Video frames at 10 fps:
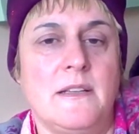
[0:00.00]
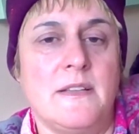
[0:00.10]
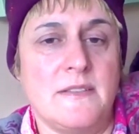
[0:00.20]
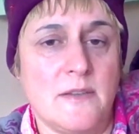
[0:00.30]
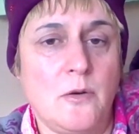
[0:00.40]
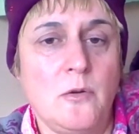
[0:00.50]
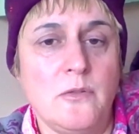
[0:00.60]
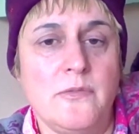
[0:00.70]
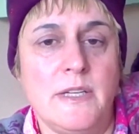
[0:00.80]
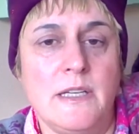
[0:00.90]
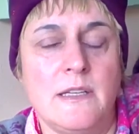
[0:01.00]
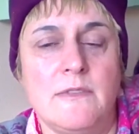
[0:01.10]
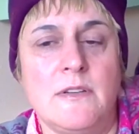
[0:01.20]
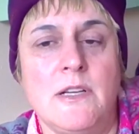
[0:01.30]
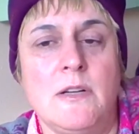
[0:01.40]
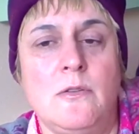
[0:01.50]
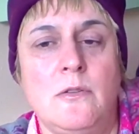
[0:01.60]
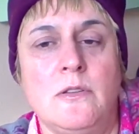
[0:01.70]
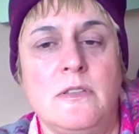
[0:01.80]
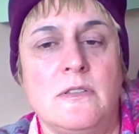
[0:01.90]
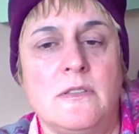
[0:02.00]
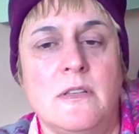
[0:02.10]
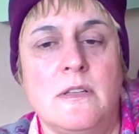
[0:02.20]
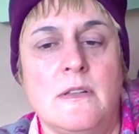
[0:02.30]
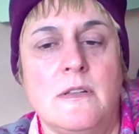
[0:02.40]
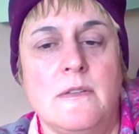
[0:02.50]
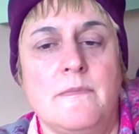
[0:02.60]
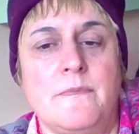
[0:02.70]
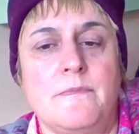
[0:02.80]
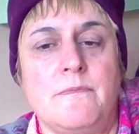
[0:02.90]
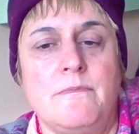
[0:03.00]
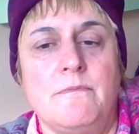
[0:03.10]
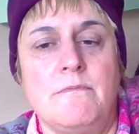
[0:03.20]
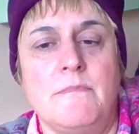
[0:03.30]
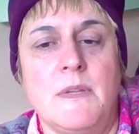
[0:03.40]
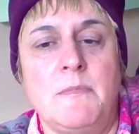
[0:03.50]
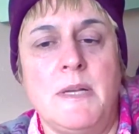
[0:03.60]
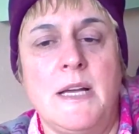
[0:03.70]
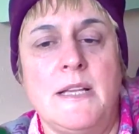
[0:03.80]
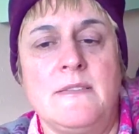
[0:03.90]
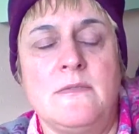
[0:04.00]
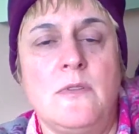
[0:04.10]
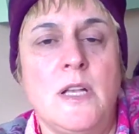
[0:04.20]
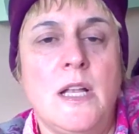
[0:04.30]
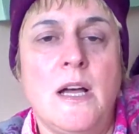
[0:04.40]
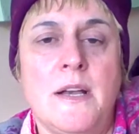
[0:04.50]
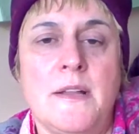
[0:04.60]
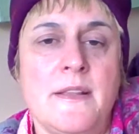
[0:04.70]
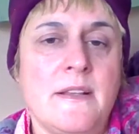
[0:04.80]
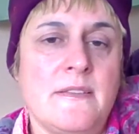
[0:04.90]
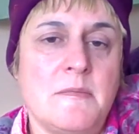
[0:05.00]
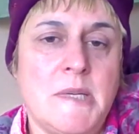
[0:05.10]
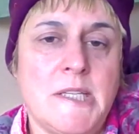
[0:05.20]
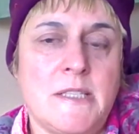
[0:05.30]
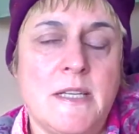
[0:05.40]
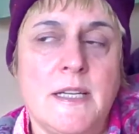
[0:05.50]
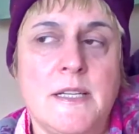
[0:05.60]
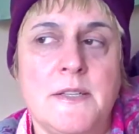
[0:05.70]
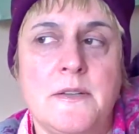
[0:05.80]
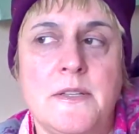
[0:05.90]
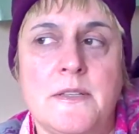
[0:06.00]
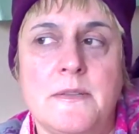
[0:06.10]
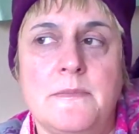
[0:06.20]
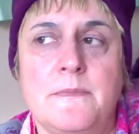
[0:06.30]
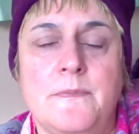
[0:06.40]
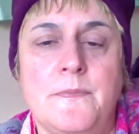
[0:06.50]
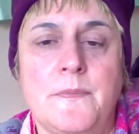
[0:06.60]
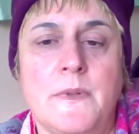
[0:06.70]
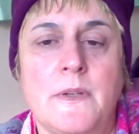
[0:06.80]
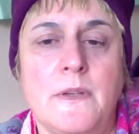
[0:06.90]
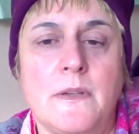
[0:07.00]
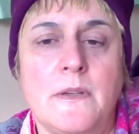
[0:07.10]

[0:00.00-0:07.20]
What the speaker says: That's an old feeling, very old. It applies to a lot of things in my childhood. Okay.